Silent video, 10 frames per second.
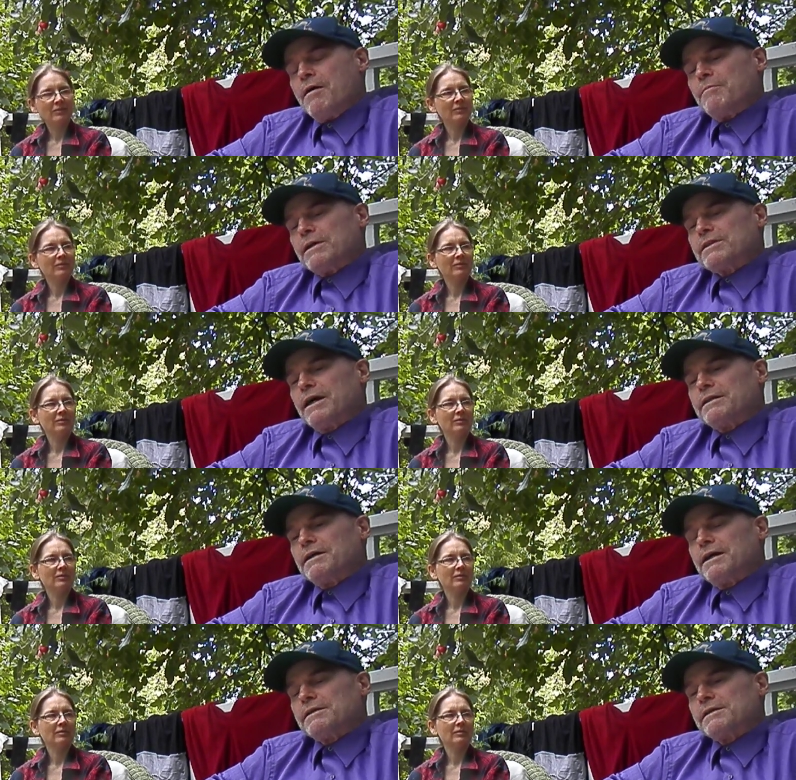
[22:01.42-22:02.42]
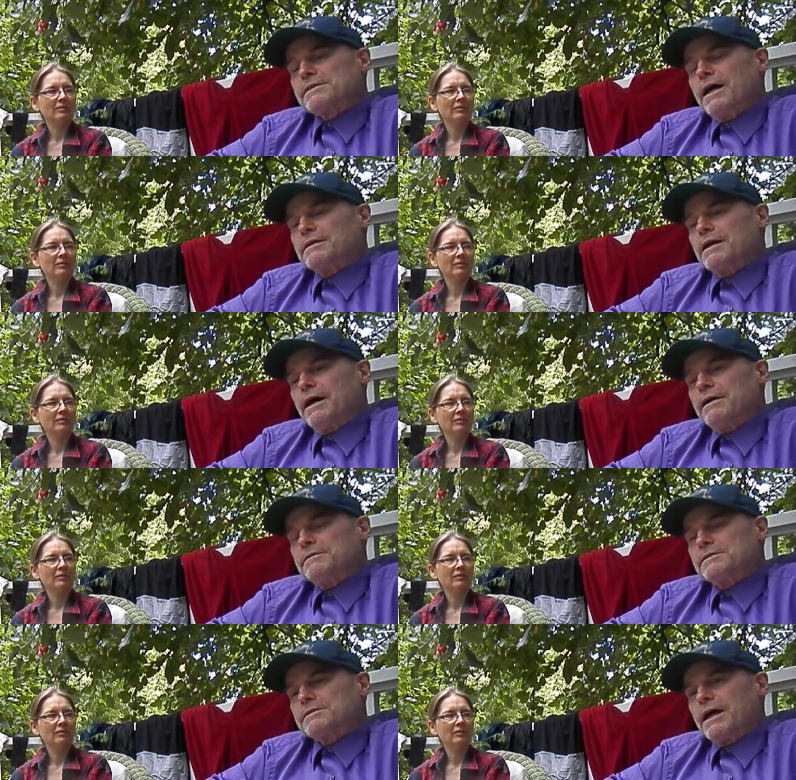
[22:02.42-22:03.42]
Speaker 1: But that uh, sad guy and
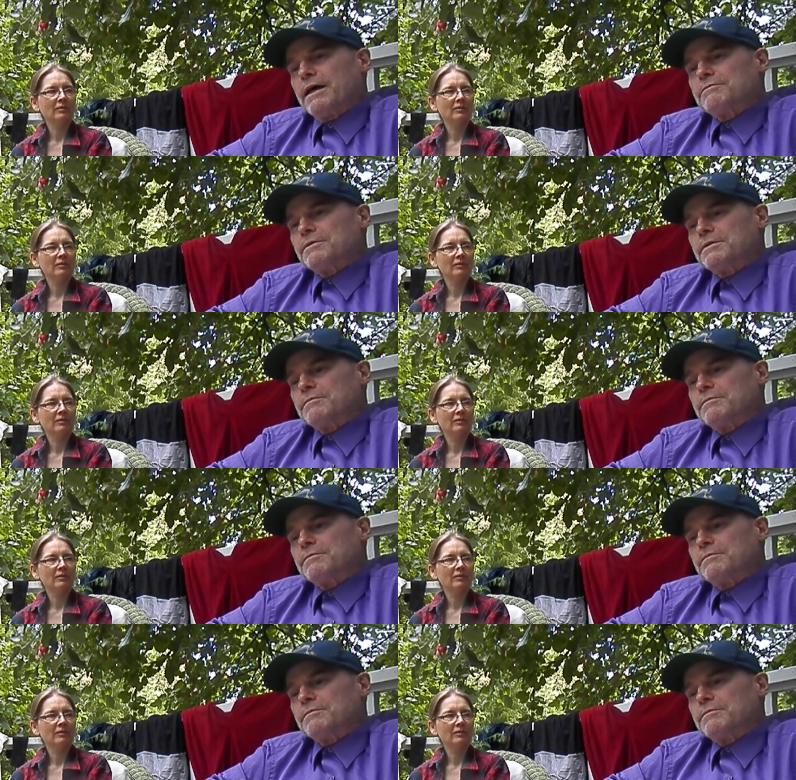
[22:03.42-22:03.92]
his dad were